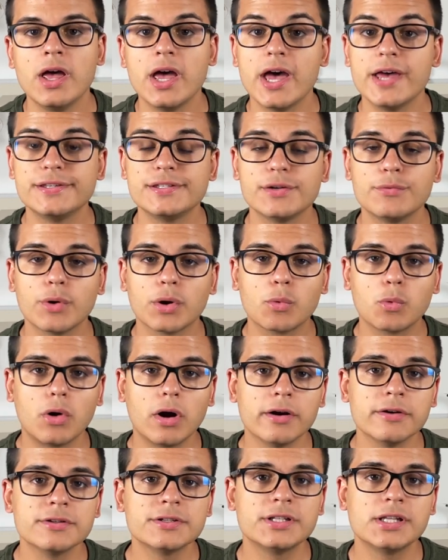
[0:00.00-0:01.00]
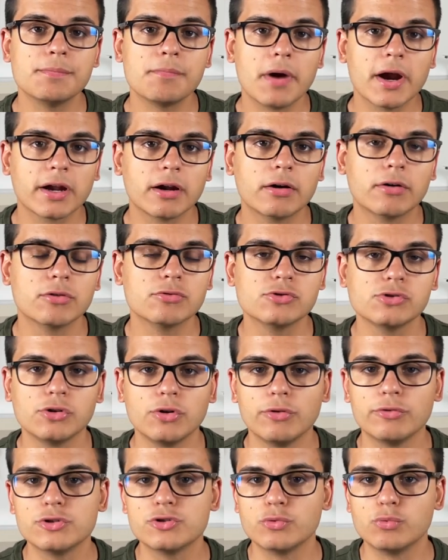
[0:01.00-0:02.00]
as it requires the
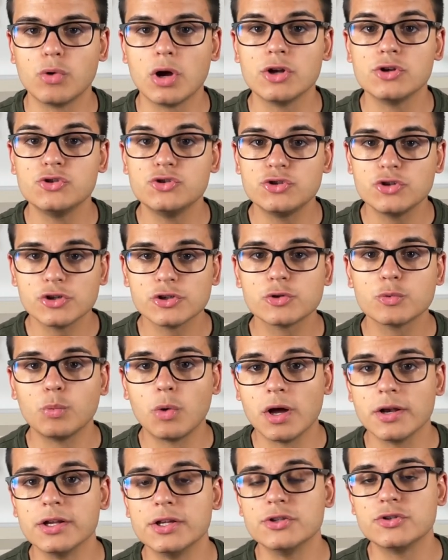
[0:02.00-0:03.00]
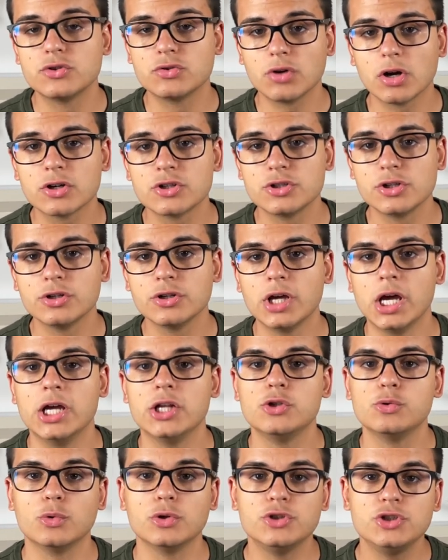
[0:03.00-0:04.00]
microcontroller to run just one instruction
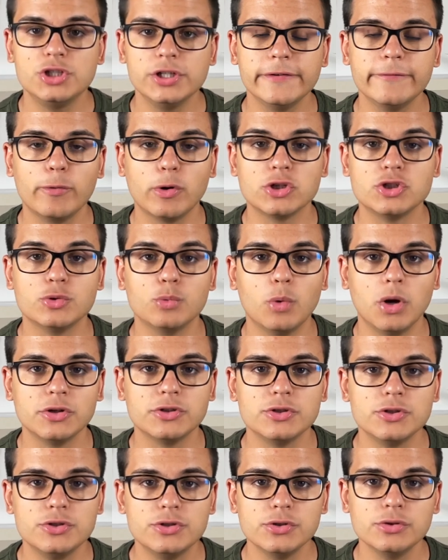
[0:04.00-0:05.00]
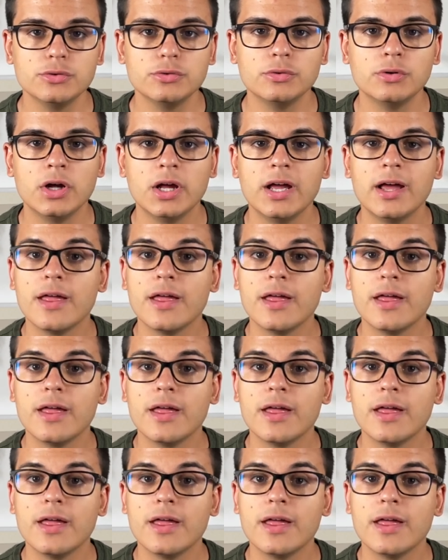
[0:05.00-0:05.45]
to achieve what you want to do,